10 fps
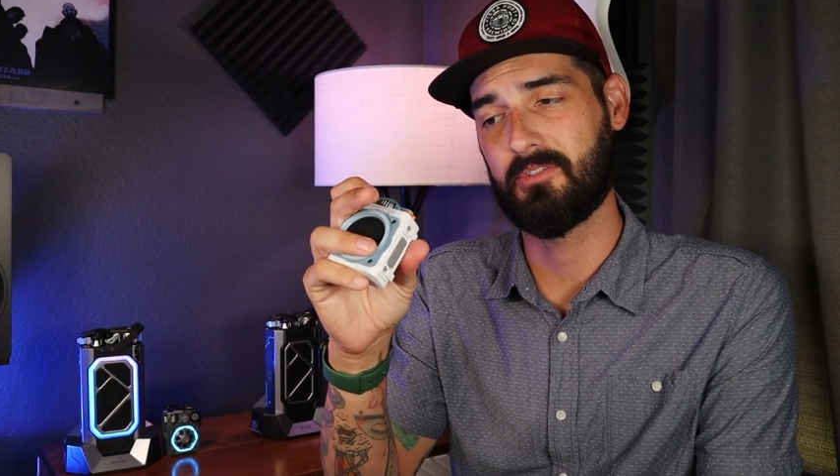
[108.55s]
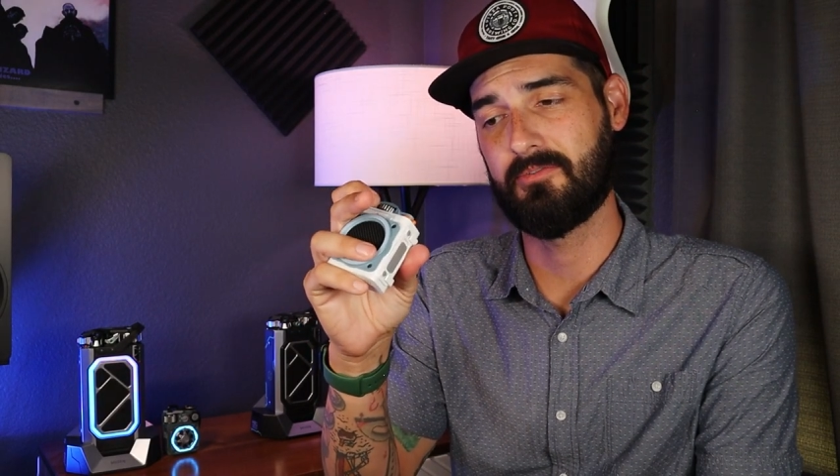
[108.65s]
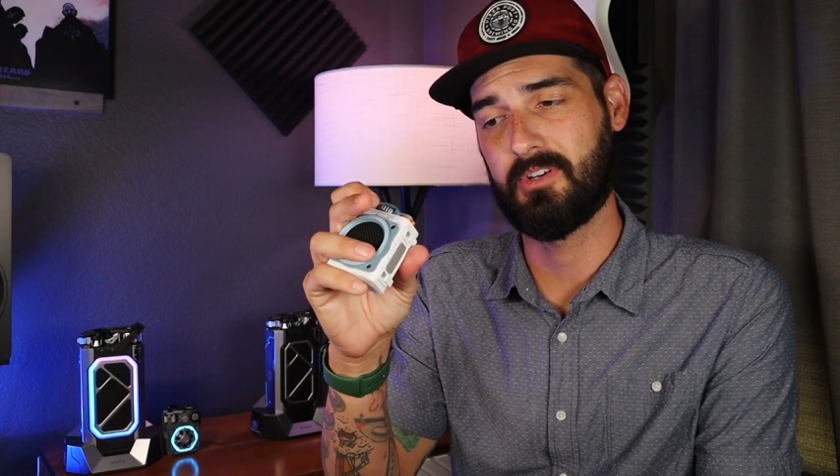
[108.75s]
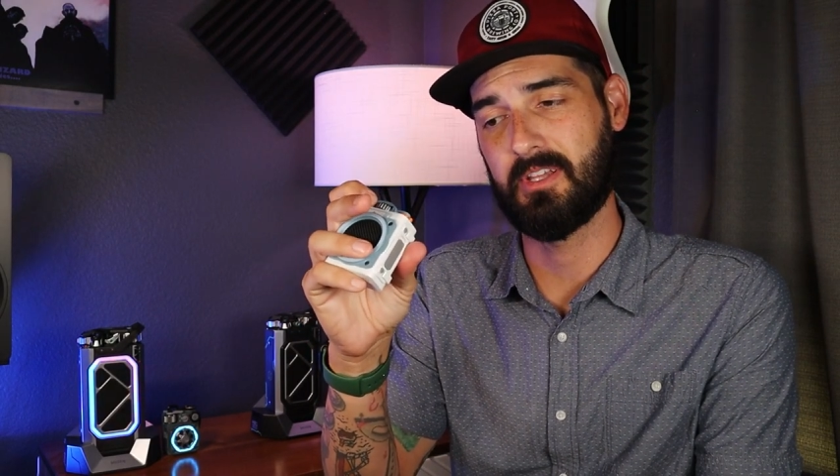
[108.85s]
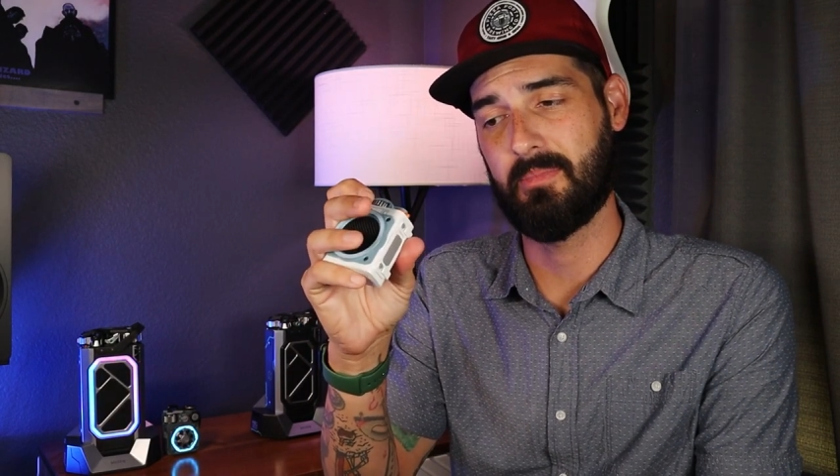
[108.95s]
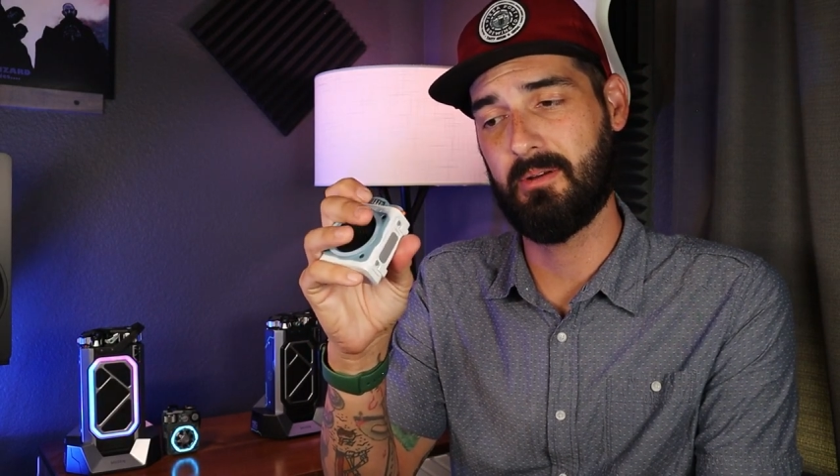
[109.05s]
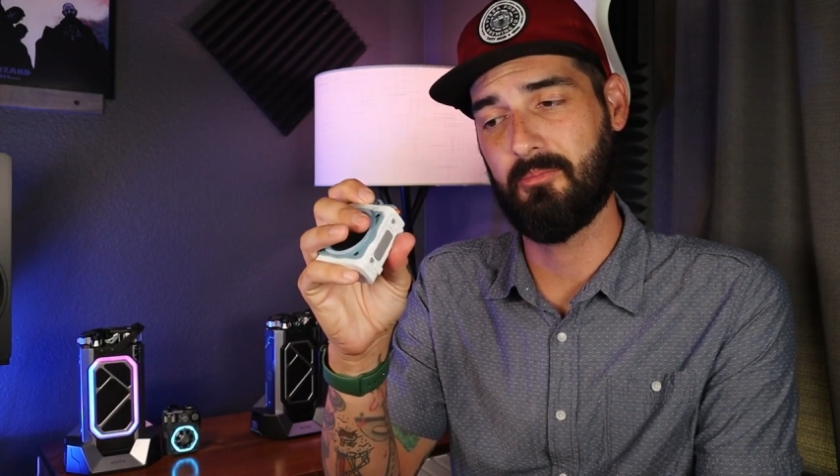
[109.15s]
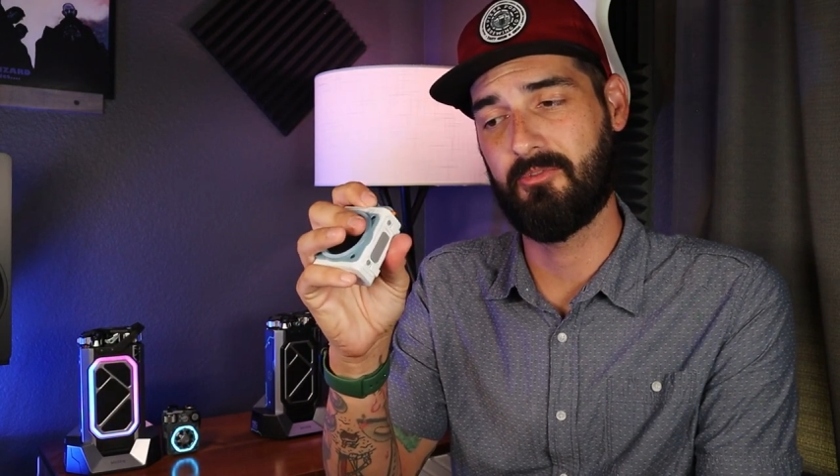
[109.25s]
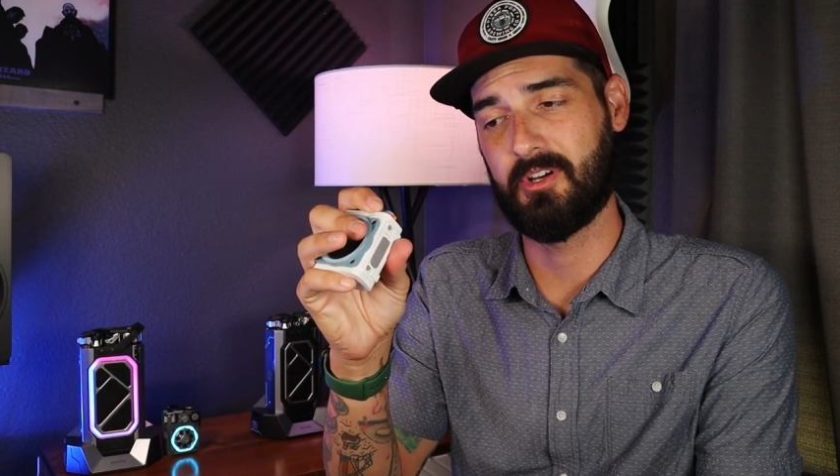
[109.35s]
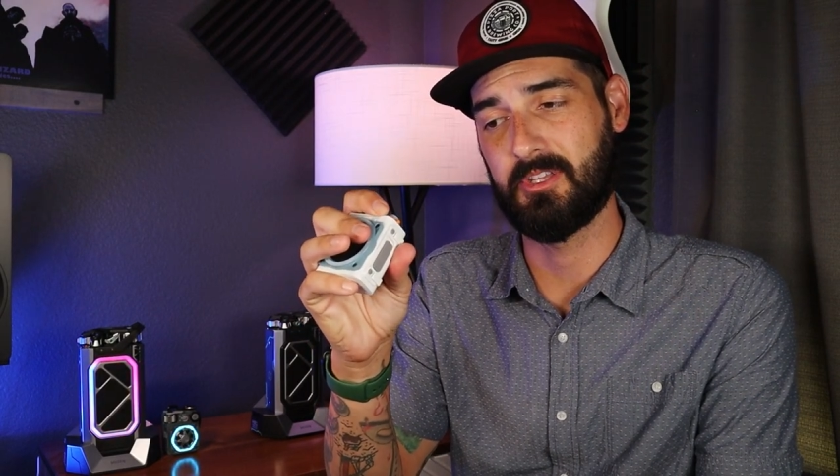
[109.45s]
volume up,
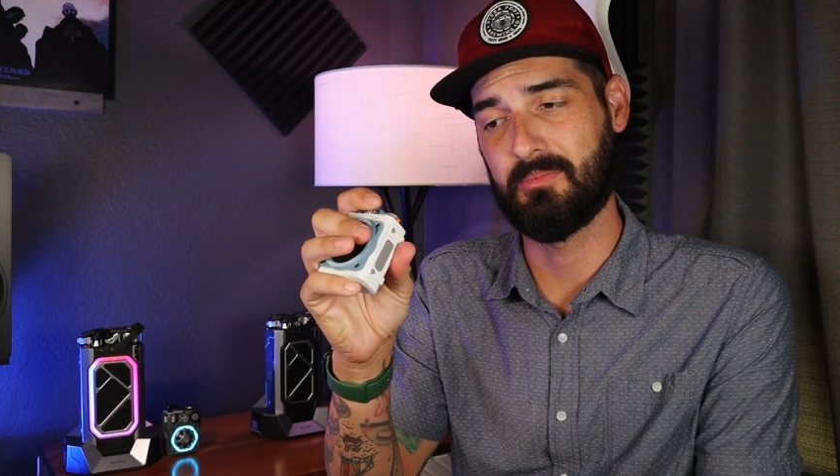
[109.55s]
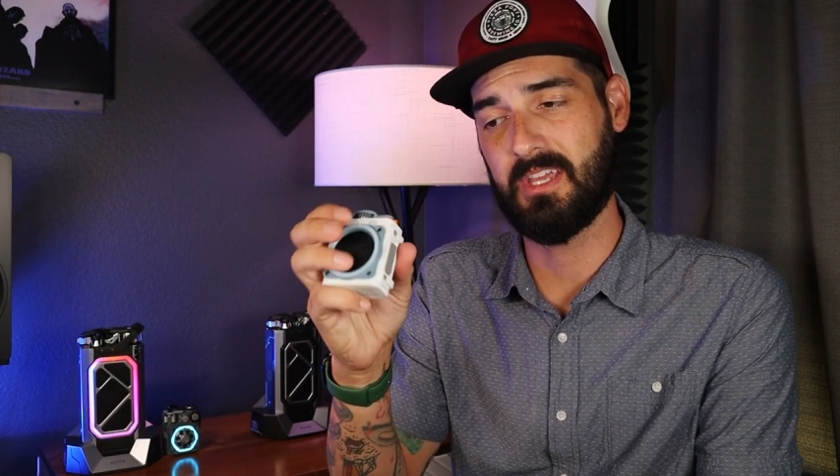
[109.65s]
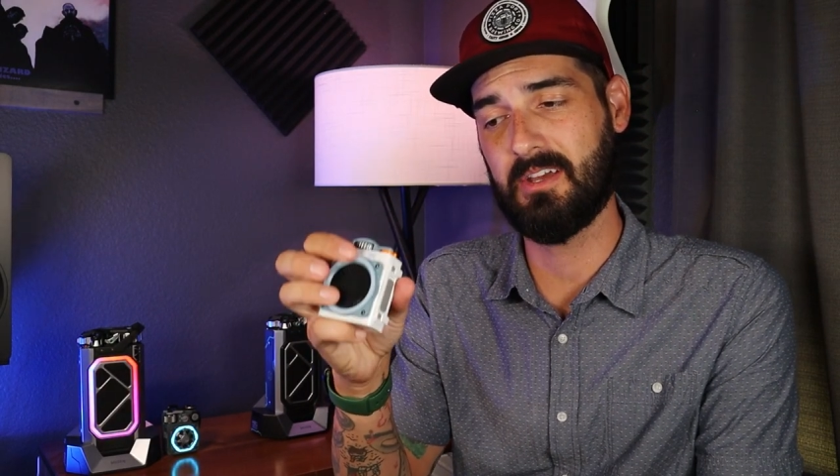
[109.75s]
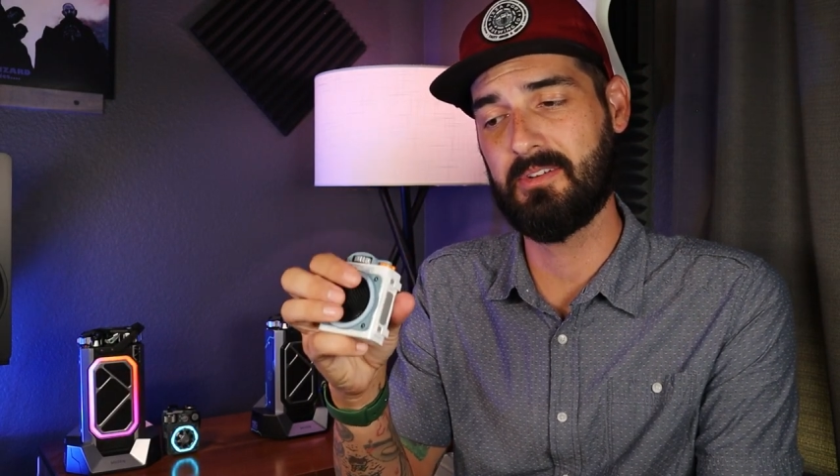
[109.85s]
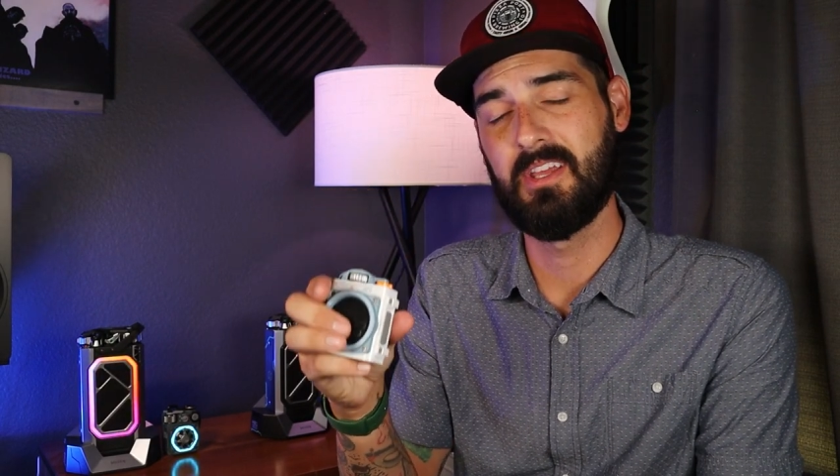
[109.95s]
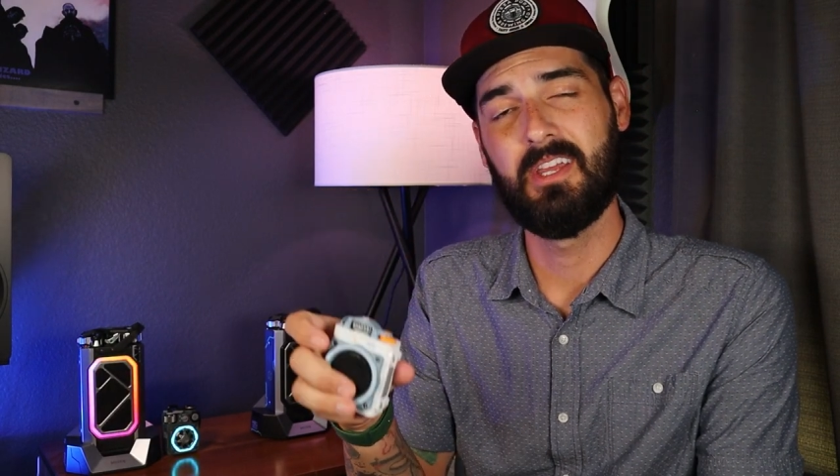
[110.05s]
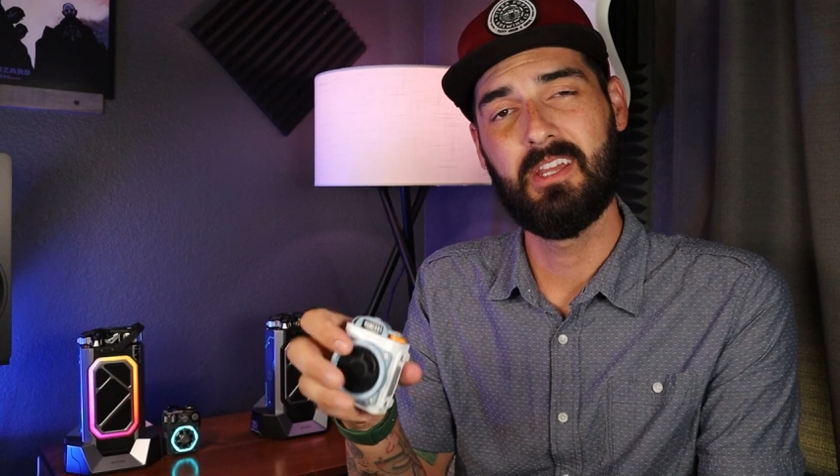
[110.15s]
volume down.